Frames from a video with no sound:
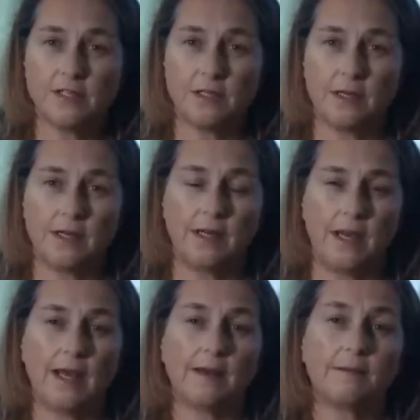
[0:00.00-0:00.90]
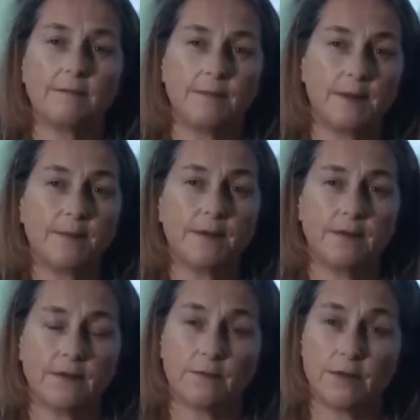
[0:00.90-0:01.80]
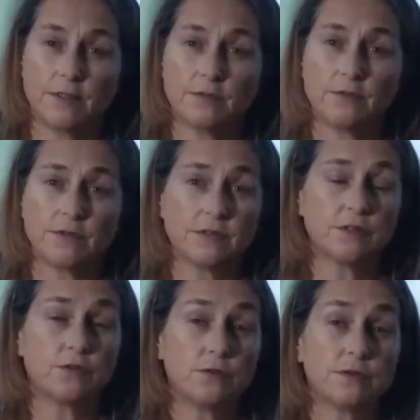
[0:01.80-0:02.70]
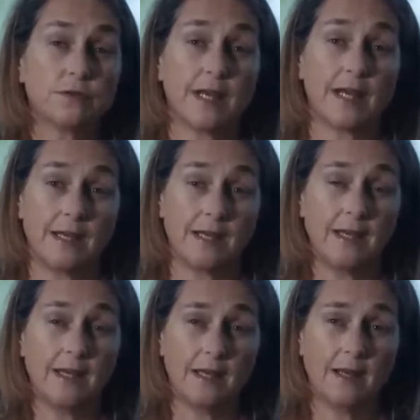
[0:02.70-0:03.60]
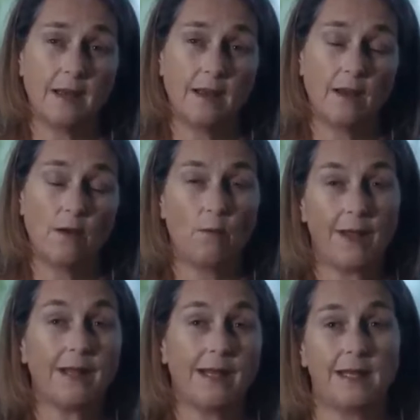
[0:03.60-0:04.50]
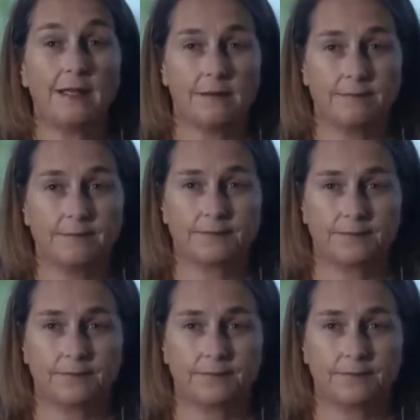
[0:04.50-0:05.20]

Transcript: agent can get people the resources and tools they need when they need them.